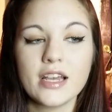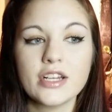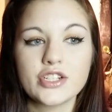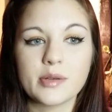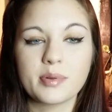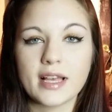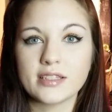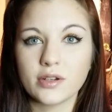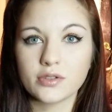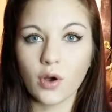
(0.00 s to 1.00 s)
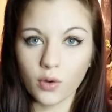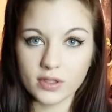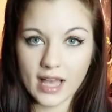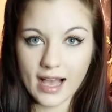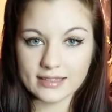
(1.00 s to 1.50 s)
she plays those
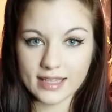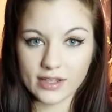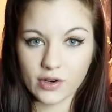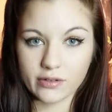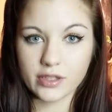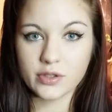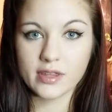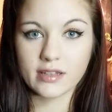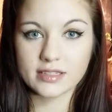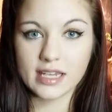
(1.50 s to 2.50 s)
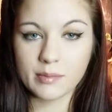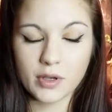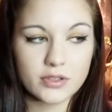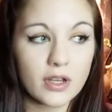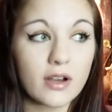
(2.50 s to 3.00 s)
old ass, like early 2000 emo
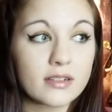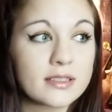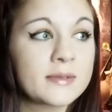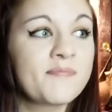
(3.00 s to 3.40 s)
songs.